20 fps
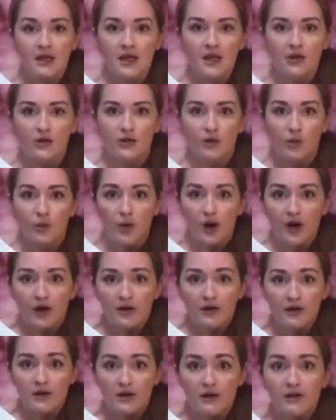You're gonna walk.
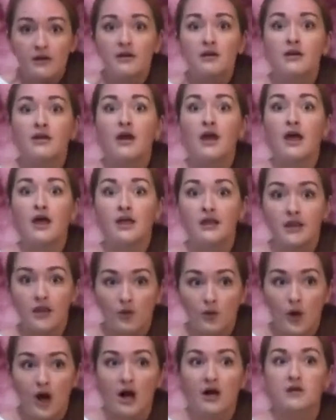And they
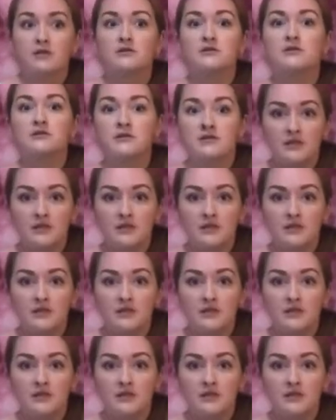walked.